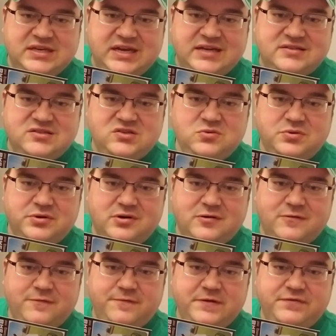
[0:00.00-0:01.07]
a
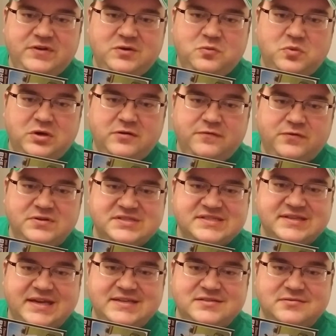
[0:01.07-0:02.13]
251-foot
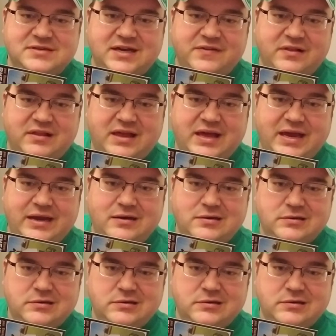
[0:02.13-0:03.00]
slicer down the line.